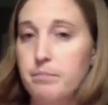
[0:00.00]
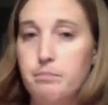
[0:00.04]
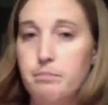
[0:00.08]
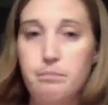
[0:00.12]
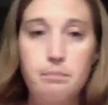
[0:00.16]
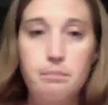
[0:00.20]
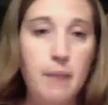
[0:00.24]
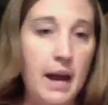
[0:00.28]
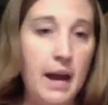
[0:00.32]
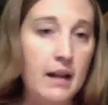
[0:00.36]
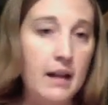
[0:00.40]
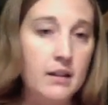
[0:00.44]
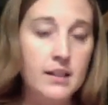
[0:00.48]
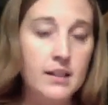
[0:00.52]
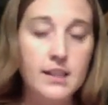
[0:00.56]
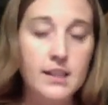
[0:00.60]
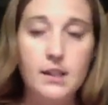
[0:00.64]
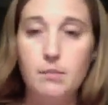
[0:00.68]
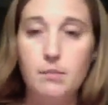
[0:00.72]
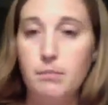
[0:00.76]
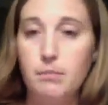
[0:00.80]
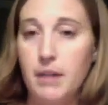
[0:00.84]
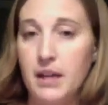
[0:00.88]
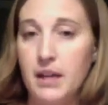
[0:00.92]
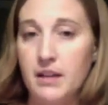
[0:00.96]
balance
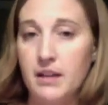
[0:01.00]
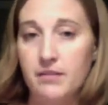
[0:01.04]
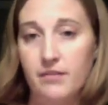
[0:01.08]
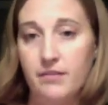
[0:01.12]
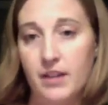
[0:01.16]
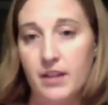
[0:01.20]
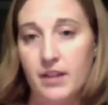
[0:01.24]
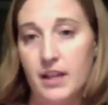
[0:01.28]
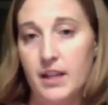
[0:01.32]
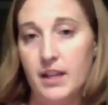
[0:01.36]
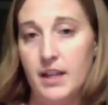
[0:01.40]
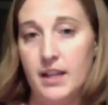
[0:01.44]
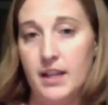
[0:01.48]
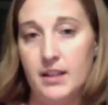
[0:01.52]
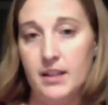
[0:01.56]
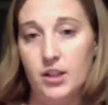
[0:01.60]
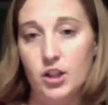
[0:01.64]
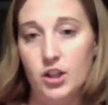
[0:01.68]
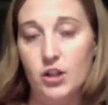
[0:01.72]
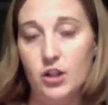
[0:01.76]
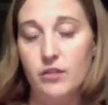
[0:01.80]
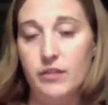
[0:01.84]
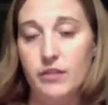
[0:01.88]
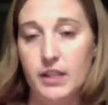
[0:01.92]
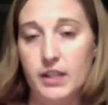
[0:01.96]
and benefit and
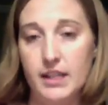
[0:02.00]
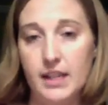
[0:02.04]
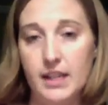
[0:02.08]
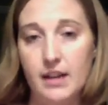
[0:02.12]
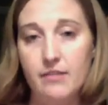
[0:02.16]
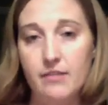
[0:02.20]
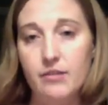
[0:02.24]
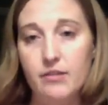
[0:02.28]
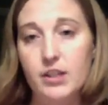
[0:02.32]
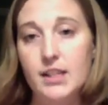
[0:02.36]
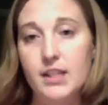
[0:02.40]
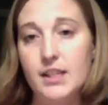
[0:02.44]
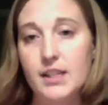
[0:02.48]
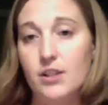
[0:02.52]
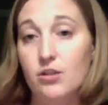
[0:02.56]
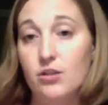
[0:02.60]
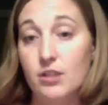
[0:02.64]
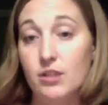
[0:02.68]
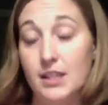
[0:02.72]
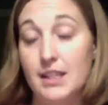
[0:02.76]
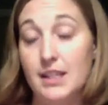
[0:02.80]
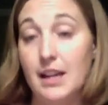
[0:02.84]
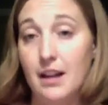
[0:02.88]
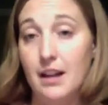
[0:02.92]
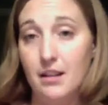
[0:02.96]
service every single
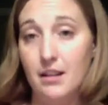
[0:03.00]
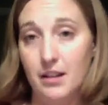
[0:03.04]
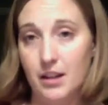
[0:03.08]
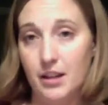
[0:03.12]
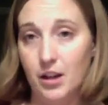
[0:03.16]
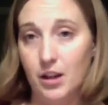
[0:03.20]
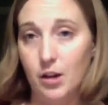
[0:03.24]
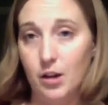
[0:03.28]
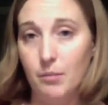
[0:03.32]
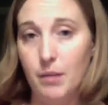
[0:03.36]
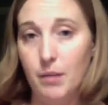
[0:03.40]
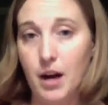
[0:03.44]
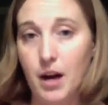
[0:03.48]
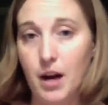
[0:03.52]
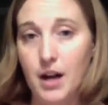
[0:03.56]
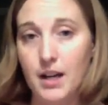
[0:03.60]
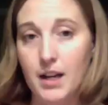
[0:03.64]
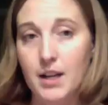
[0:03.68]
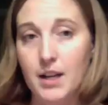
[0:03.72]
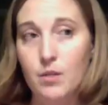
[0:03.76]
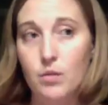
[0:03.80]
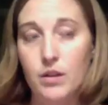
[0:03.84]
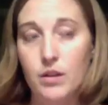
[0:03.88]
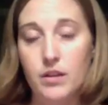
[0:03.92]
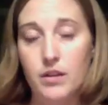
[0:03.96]
cell in our body
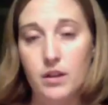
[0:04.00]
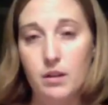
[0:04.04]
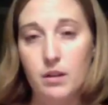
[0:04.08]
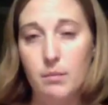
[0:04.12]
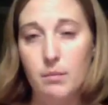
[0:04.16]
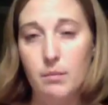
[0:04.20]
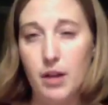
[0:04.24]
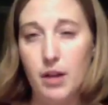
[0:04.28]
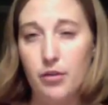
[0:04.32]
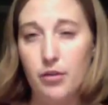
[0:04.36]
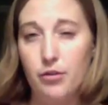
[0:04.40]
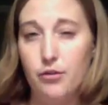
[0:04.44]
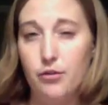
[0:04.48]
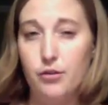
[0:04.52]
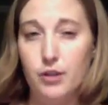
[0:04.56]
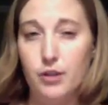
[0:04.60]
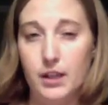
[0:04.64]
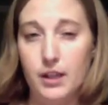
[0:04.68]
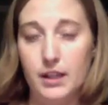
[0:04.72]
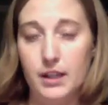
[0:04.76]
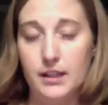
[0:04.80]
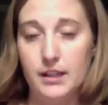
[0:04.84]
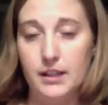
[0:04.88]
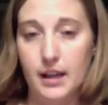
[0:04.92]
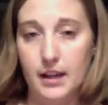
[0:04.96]
within about
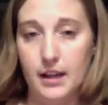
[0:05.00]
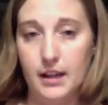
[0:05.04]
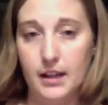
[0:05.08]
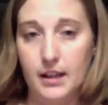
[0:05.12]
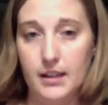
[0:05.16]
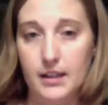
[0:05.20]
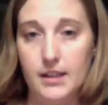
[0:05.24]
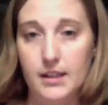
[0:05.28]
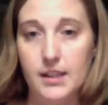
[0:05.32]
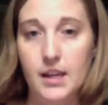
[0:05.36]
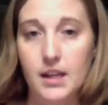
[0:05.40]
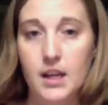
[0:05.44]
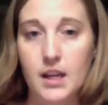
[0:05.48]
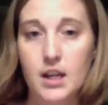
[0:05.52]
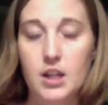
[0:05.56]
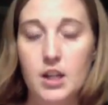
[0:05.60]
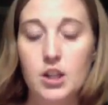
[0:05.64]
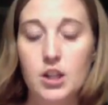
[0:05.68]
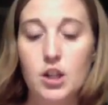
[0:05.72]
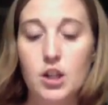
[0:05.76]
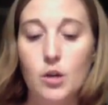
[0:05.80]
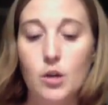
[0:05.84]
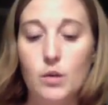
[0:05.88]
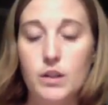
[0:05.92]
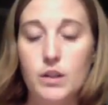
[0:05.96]
30 seconds.
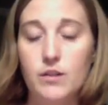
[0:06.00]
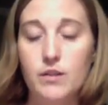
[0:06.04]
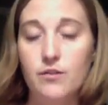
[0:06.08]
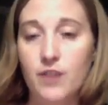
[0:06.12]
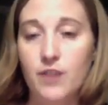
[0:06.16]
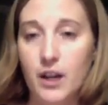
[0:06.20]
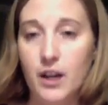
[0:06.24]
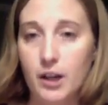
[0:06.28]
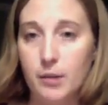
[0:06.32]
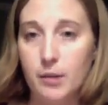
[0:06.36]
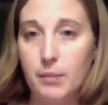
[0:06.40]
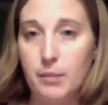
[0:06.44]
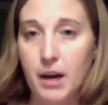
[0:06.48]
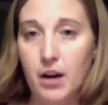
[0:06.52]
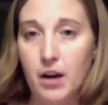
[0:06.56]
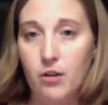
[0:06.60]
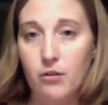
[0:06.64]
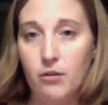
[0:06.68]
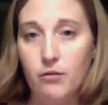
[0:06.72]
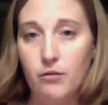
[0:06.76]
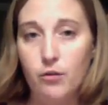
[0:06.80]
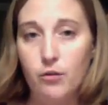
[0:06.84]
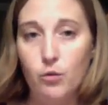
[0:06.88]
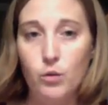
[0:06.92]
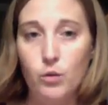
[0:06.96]
So it's very
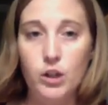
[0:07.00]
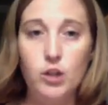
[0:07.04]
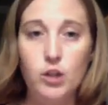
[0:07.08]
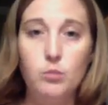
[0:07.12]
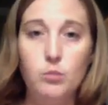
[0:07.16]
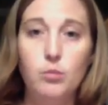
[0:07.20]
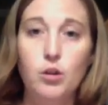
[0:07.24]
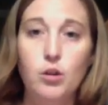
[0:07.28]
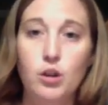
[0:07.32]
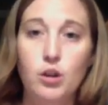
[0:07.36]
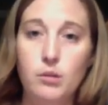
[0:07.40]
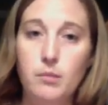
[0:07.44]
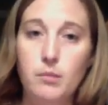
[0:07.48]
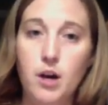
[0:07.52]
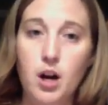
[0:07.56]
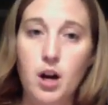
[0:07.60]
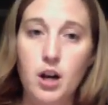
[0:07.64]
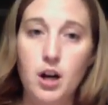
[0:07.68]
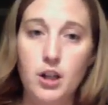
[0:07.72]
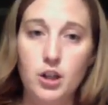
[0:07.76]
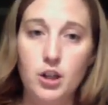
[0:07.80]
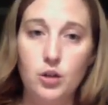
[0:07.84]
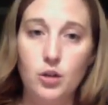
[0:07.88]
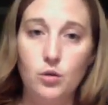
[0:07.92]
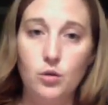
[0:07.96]
powerful when you put them
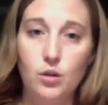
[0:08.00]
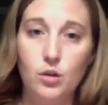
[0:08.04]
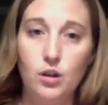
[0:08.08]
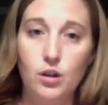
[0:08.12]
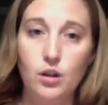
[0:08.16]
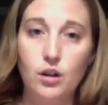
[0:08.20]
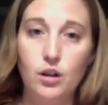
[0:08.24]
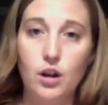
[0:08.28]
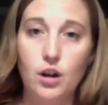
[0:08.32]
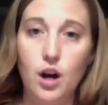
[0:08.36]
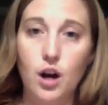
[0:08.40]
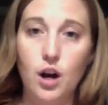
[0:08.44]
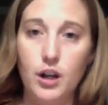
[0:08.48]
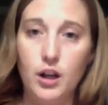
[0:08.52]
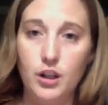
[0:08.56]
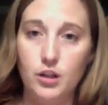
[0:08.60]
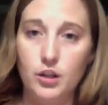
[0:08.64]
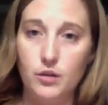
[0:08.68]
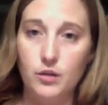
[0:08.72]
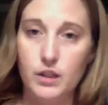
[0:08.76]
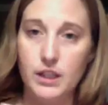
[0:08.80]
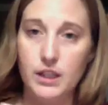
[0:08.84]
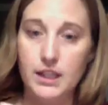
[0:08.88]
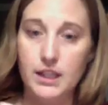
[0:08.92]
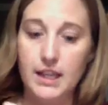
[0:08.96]
on
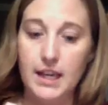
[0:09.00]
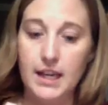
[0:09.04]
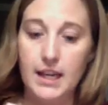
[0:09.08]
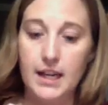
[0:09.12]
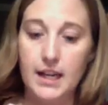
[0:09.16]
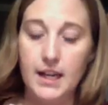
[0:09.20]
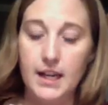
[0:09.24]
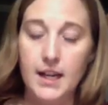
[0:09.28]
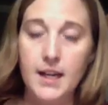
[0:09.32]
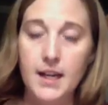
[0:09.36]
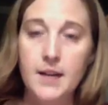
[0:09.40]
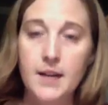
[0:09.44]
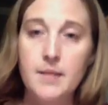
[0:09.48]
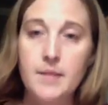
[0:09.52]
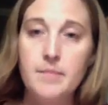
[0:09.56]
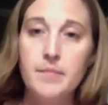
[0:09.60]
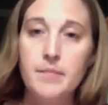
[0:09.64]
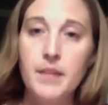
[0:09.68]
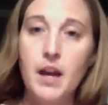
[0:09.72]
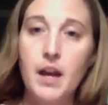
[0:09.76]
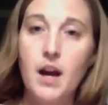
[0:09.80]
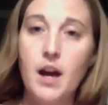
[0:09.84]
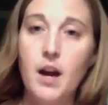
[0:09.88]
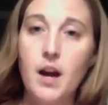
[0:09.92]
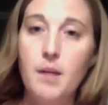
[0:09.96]
your skin.
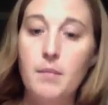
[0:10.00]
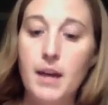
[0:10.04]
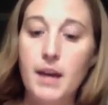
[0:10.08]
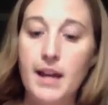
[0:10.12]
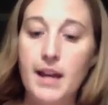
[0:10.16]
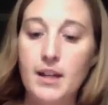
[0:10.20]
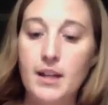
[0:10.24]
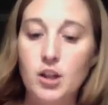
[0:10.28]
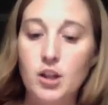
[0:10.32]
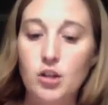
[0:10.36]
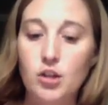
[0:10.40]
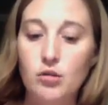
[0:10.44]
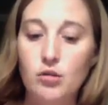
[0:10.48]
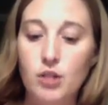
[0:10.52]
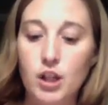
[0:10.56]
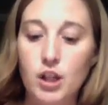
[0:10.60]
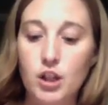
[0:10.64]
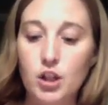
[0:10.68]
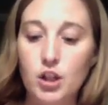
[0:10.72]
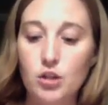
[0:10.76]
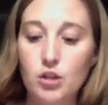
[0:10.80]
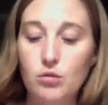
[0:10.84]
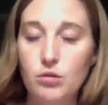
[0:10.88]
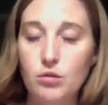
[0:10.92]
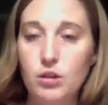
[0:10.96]
And you can
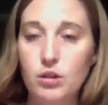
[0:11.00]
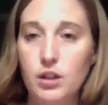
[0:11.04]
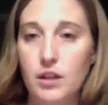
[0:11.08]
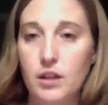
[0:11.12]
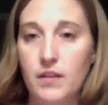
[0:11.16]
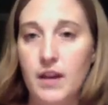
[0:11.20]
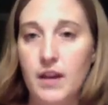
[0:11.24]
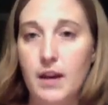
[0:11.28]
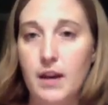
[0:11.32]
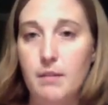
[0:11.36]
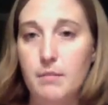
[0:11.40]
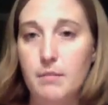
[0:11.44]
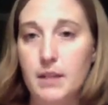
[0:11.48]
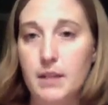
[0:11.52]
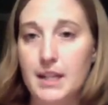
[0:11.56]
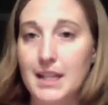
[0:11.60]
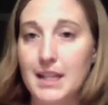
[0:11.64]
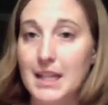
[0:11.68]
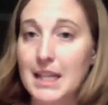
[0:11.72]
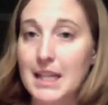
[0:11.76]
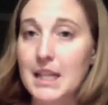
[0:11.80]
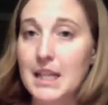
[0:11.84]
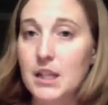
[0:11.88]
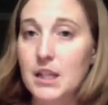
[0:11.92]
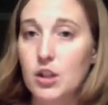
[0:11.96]
use them
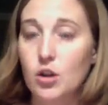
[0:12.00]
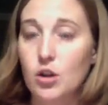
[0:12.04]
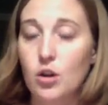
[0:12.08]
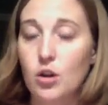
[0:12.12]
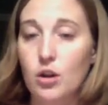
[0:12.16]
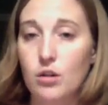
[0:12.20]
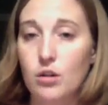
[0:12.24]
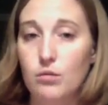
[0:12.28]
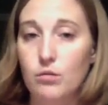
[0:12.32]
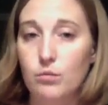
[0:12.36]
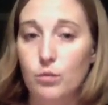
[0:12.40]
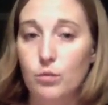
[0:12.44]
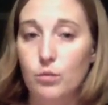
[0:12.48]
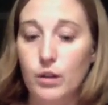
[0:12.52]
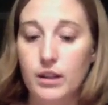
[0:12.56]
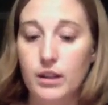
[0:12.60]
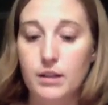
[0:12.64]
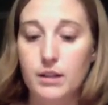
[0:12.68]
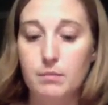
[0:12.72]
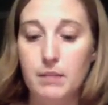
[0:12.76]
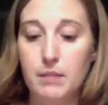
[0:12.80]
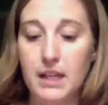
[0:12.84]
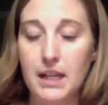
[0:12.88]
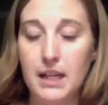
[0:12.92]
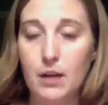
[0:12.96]
neat,
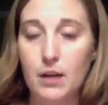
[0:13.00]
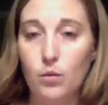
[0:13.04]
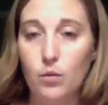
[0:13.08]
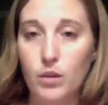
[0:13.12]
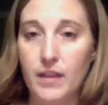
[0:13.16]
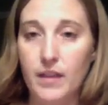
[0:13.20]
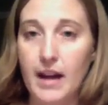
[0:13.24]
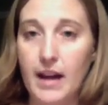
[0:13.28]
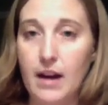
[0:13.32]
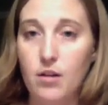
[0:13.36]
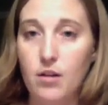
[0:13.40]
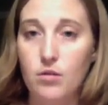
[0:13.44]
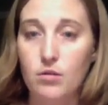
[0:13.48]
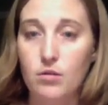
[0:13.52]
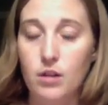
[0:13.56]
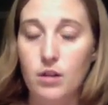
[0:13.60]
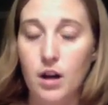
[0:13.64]
meaning without